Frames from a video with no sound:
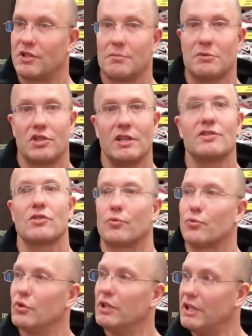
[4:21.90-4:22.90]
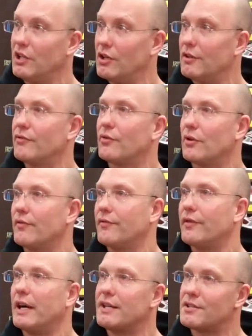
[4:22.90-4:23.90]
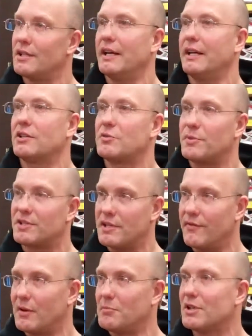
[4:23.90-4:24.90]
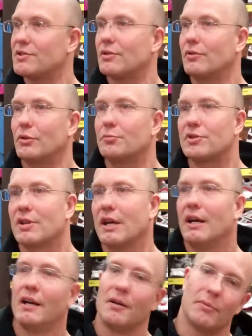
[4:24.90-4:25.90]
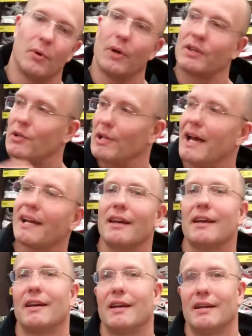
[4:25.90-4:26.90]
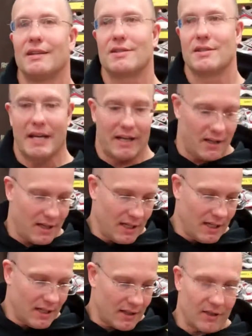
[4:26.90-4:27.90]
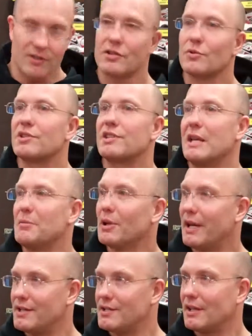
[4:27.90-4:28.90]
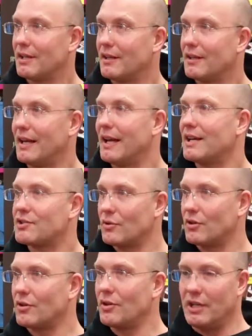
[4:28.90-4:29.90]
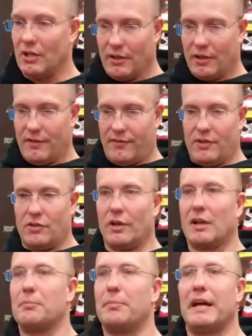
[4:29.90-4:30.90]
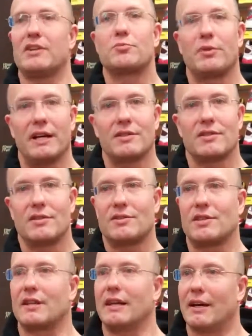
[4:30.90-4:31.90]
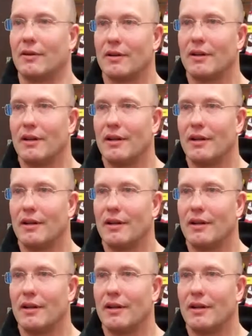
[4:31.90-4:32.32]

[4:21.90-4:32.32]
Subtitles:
the machines are really good for isolating specific muscle groups. But what they're lacking is that there's no stabilizing that has to occur. If you're doing a bench press, you sit down,